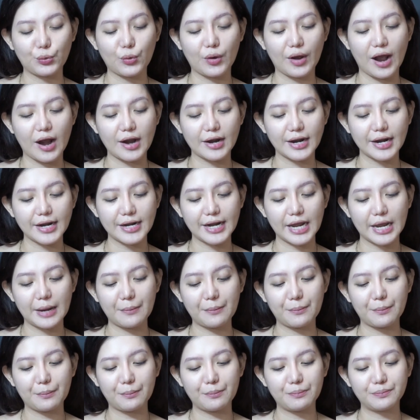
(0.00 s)
RNA
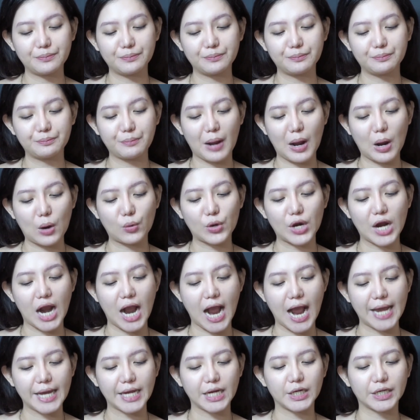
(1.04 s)
Power
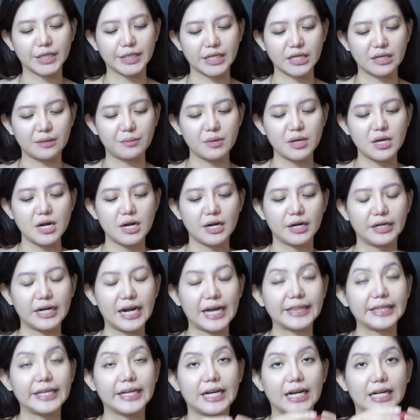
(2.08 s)
Eye Cream
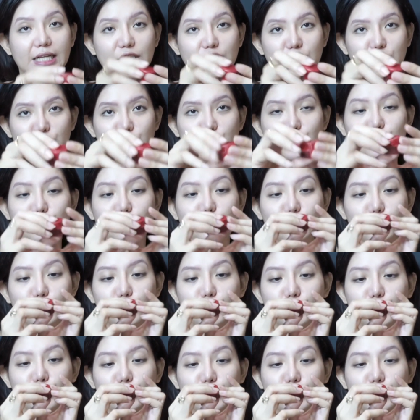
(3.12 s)
Radical New